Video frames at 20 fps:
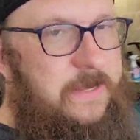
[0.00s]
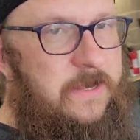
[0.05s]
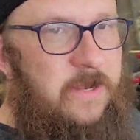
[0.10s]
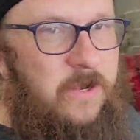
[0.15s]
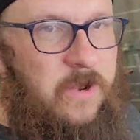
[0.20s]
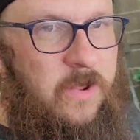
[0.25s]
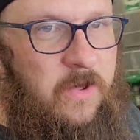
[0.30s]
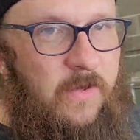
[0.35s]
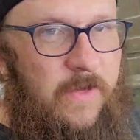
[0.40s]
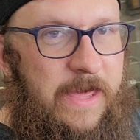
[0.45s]
And in
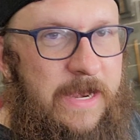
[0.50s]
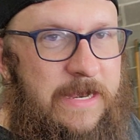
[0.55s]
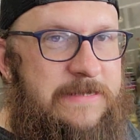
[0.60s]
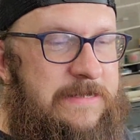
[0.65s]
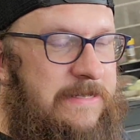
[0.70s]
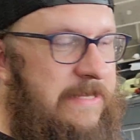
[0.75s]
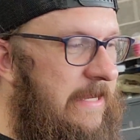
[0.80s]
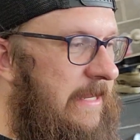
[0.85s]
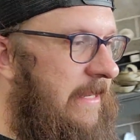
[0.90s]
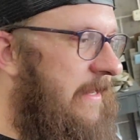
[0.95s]
all
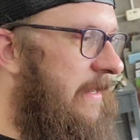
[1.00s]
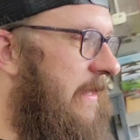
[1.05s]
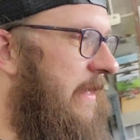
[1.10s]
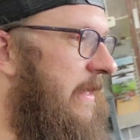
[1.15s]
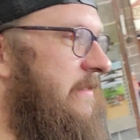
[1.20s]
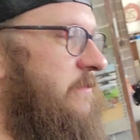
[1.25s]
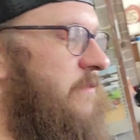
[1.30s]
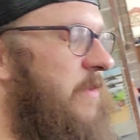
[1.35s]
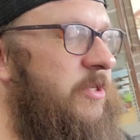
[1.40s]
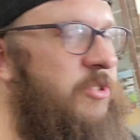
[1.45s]
honesty,
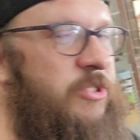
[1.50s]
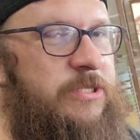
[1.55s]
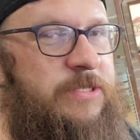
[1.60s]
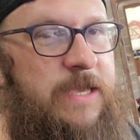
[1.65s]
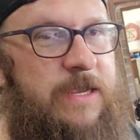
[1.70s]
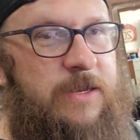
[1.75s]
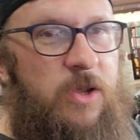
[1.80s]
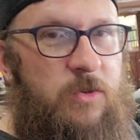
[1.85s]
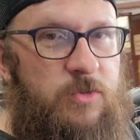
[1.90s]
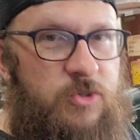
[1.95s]
as much as
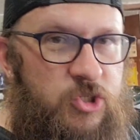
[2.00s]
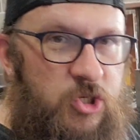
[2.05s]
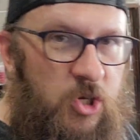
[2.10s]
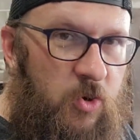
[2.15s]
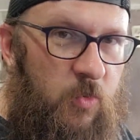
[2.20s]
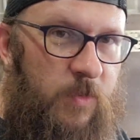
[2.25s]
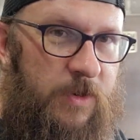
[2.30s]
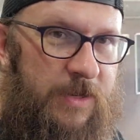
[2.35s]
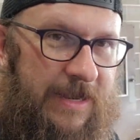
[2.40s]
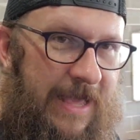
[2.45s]
I know Joe
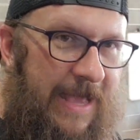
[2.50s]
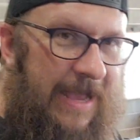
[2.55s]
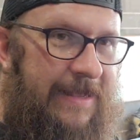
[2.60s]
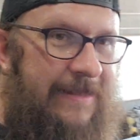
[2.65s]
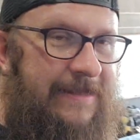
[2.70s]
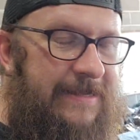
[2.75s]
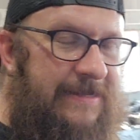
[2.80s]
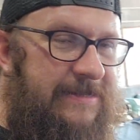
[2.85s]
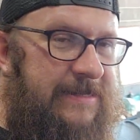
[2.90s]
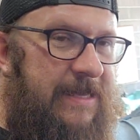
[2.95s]
would knock
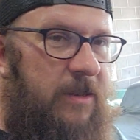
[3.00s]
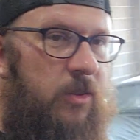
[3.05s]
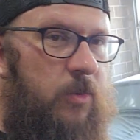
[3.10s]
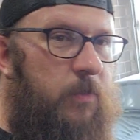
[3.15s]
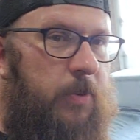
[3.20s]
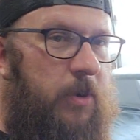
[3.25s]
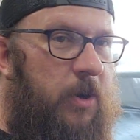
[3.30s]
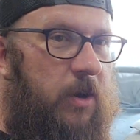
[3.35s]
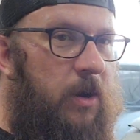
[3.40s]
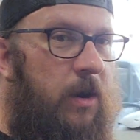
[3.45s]
these out of the
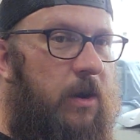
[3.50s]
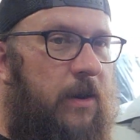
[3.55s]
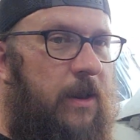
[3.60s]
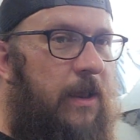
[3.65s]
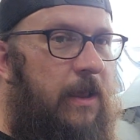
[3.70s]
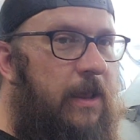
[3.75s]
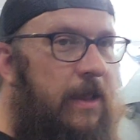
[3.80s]
park,